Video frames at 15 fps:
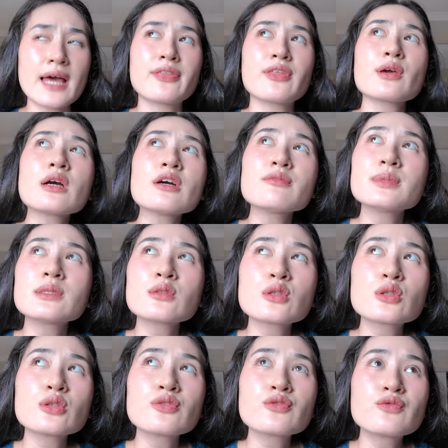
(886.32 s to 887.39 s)
I think I've been
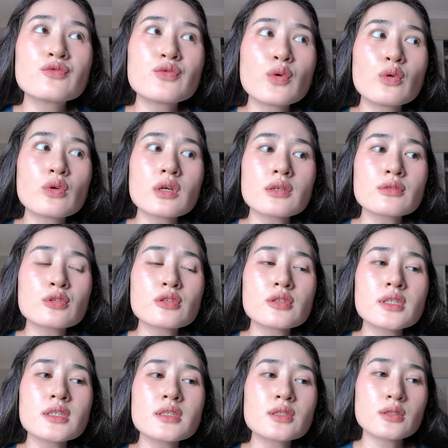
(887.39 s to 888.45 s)
to 4
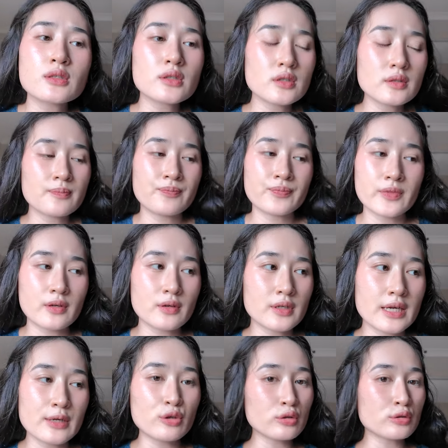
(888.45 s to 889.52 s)
countries, so,
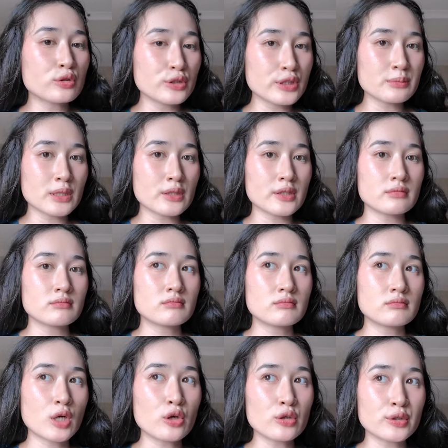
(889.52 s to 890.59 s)
okay, not including my
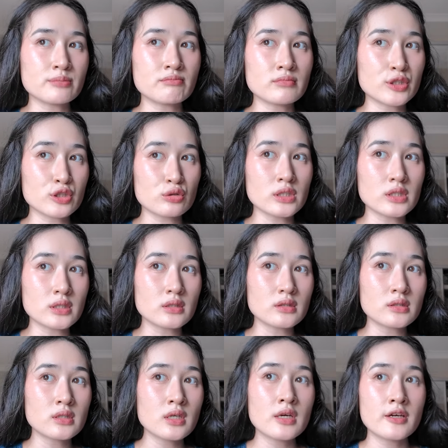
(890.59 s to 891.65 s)
home,
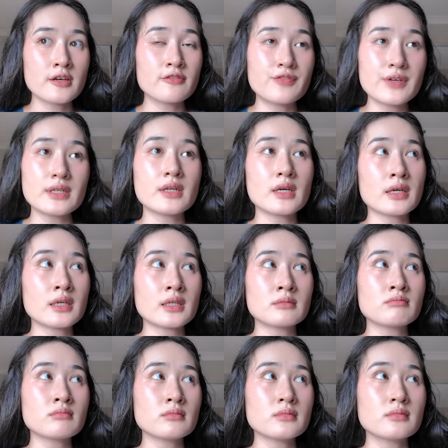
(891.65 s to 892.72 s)
Australia,
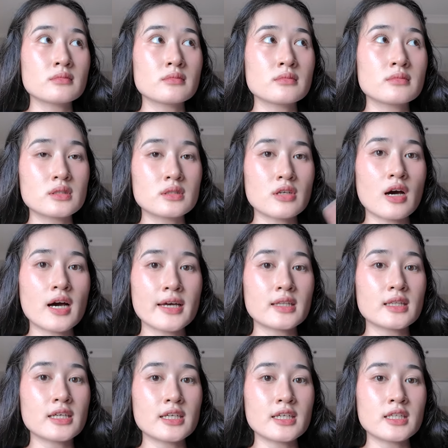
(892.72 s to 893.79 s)
Vietnam,
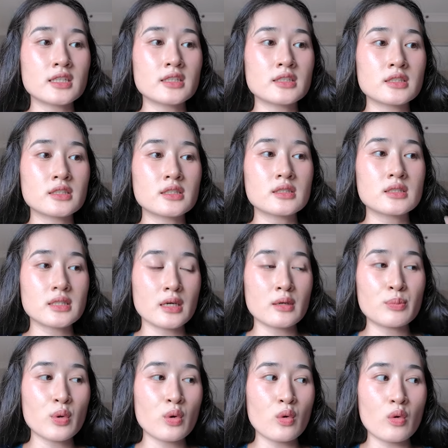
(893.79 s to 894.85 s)
Thailand,
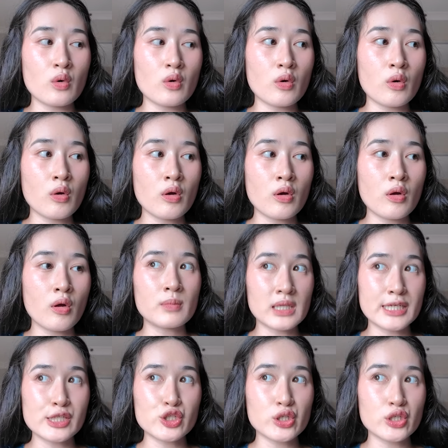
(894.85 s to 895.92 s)
Singapore,
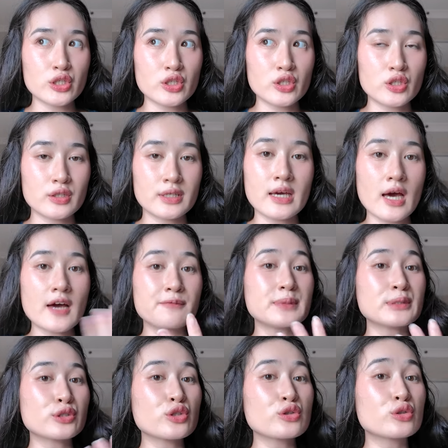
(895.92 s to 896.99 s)
Malaysia. Yeah, I've
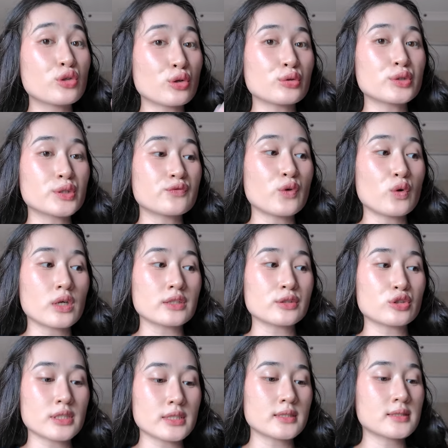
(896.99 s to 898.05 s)
been to those 4
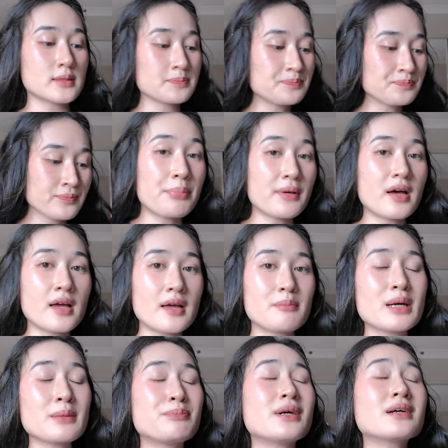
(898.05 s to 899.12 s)
countries. but
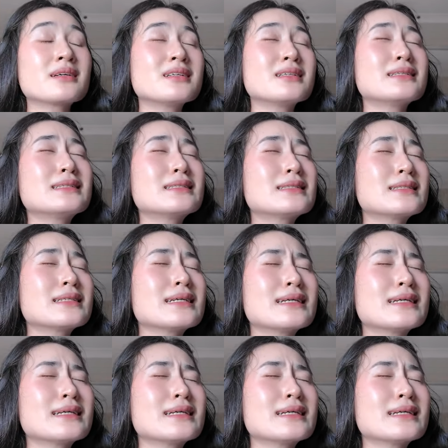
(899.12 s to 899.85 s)
my bucket list